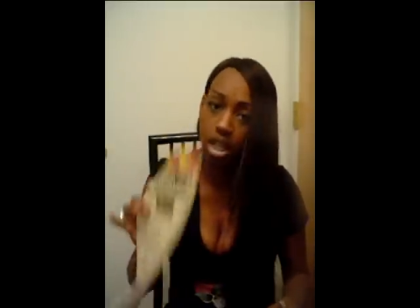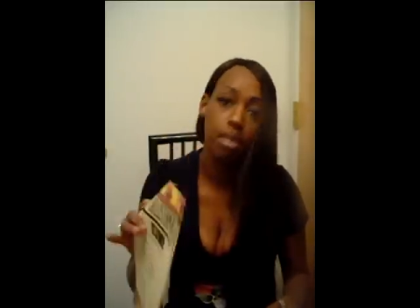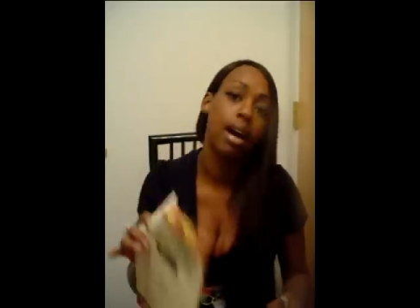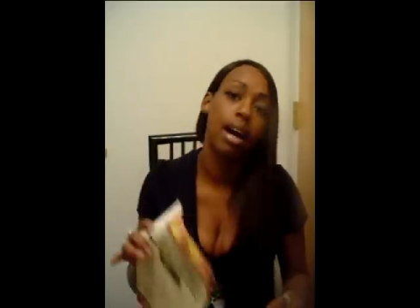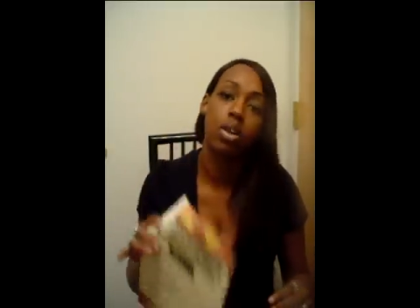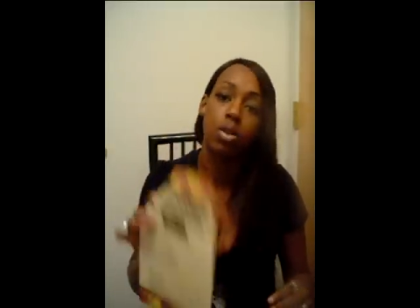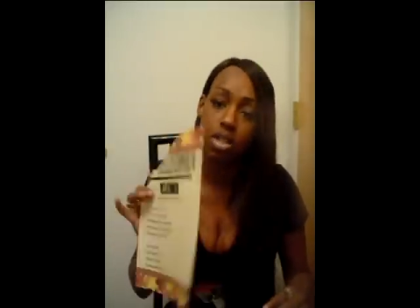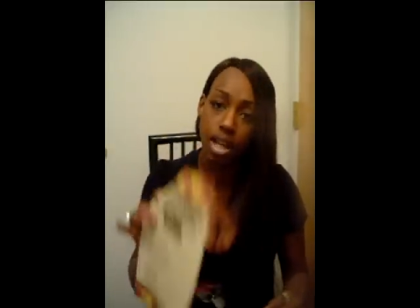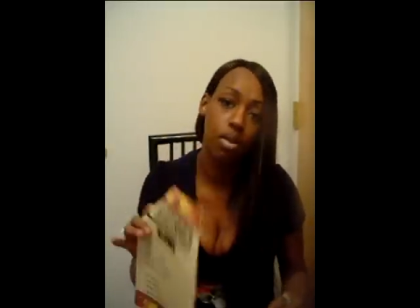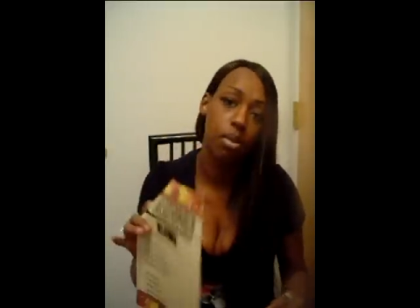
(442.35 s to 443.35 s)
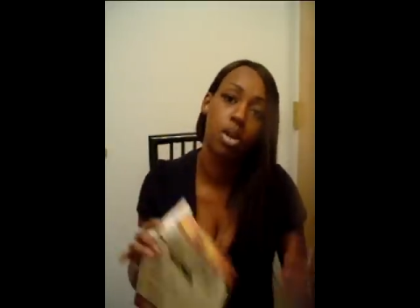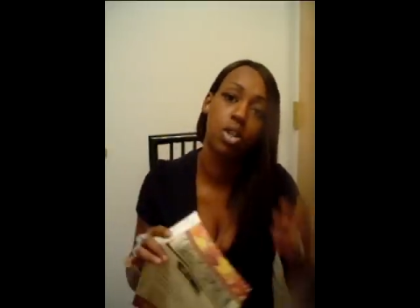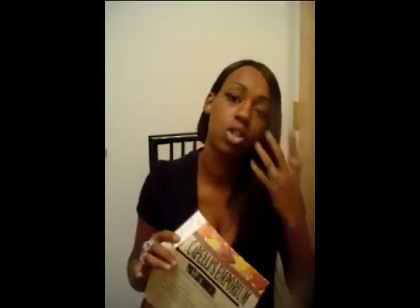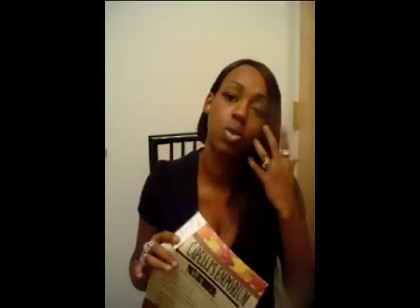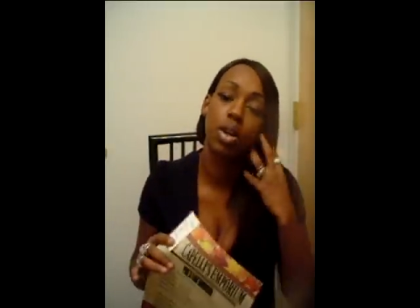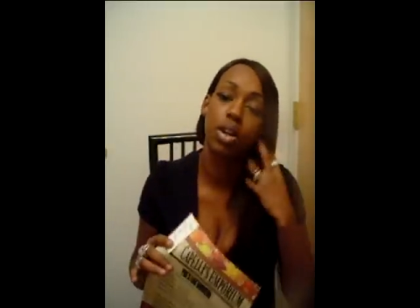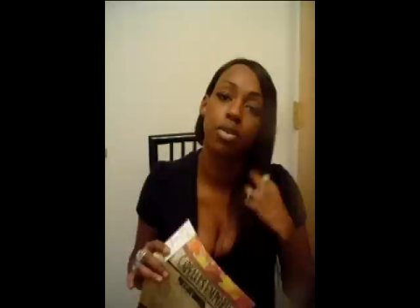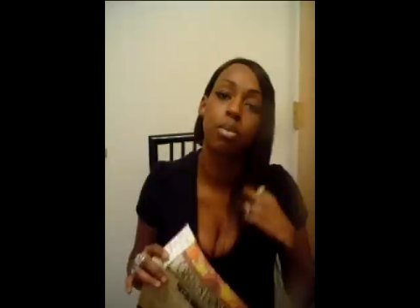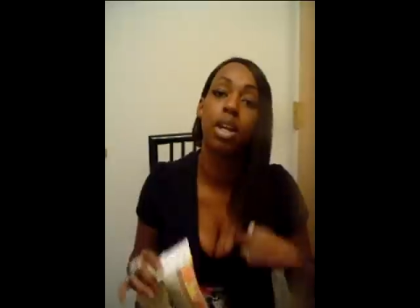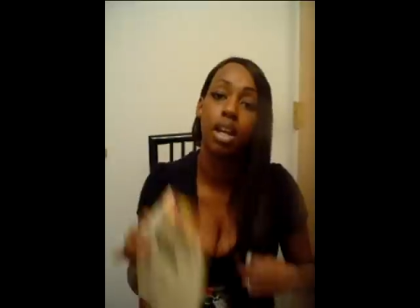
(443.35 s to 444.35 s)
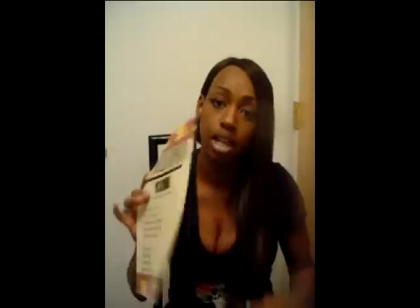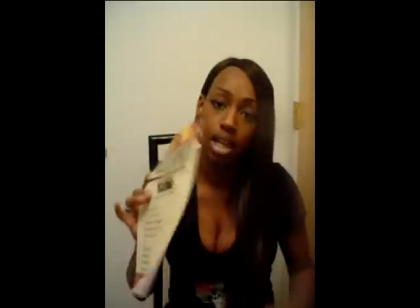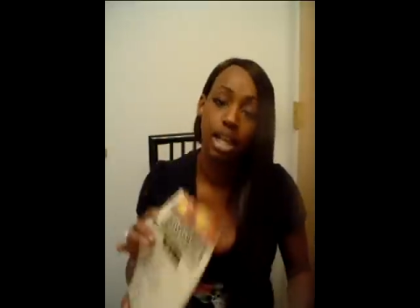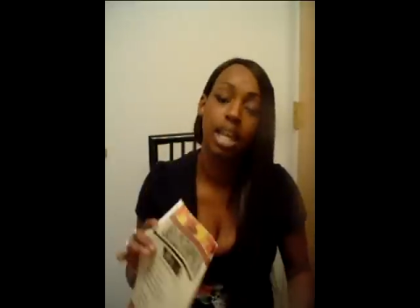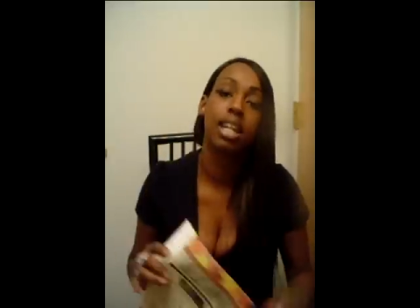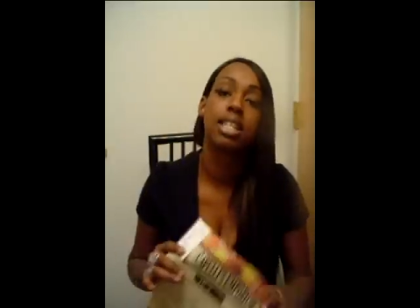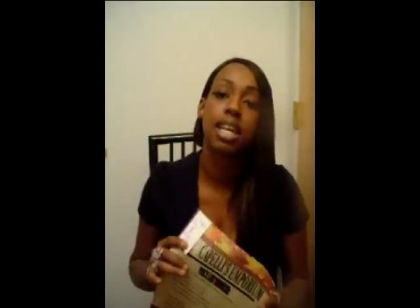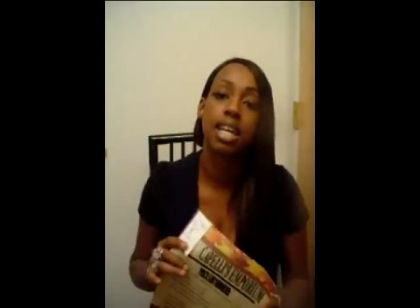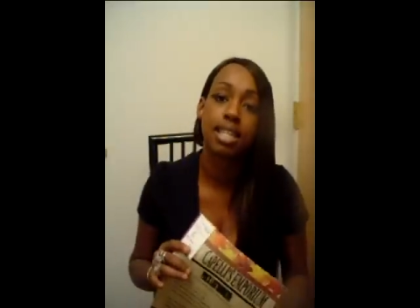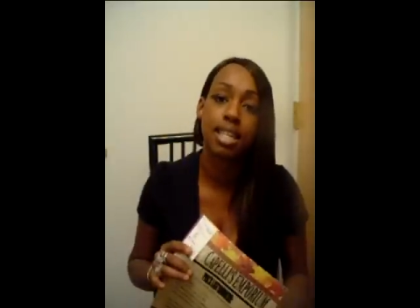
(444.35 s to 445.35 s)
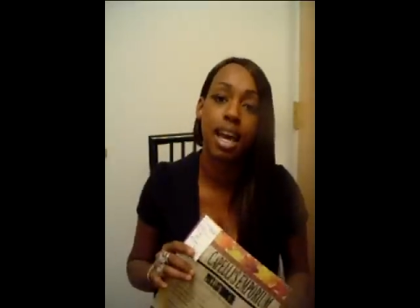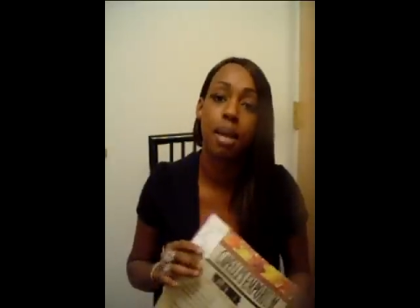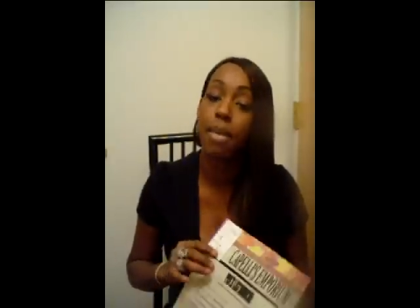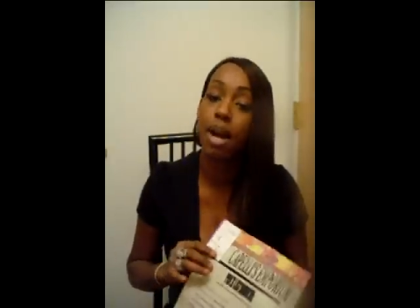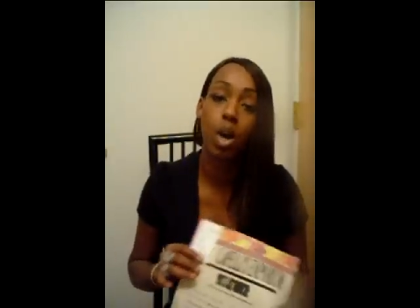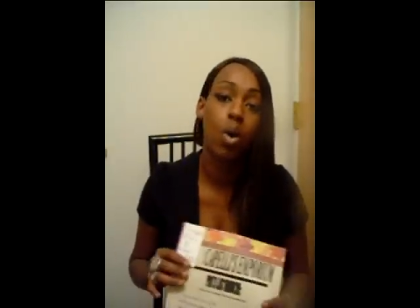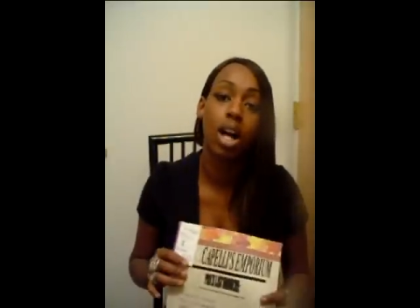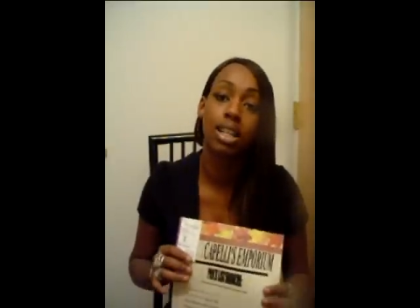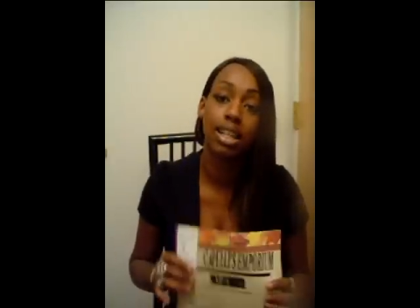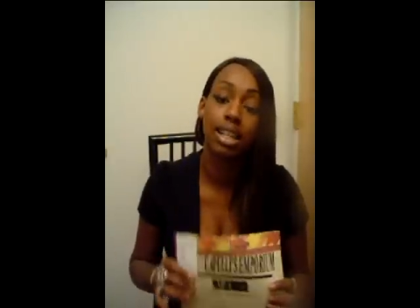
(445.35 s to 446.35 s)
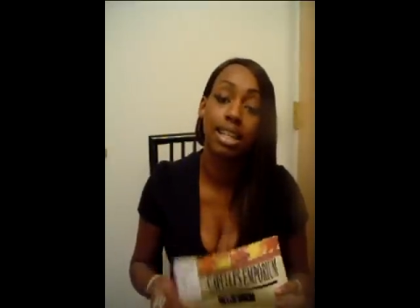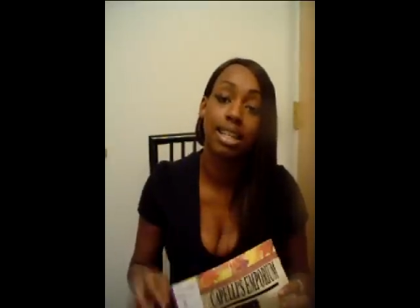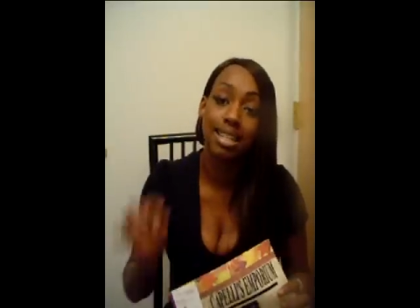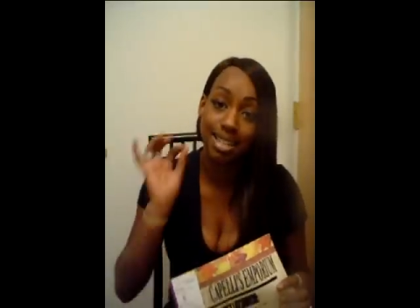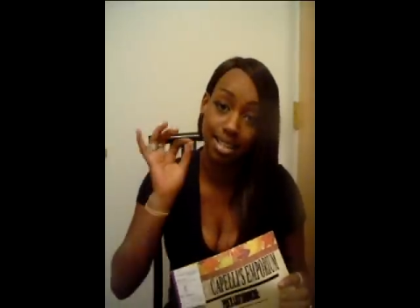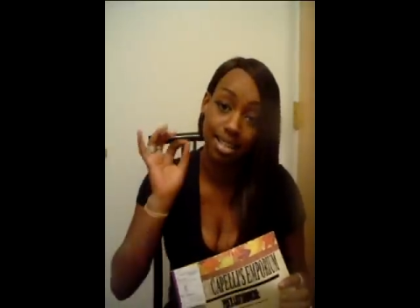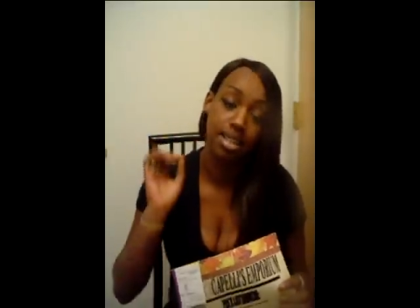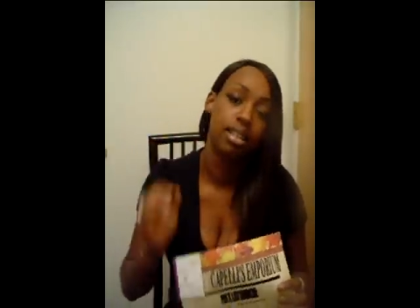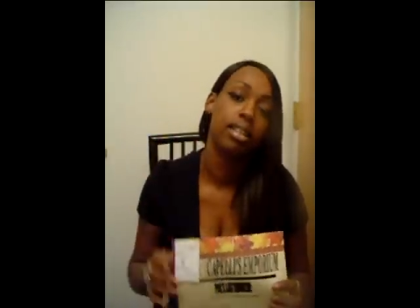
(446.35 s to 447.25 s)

Anybody who has ever purchased a wig from me can attest that my quality is,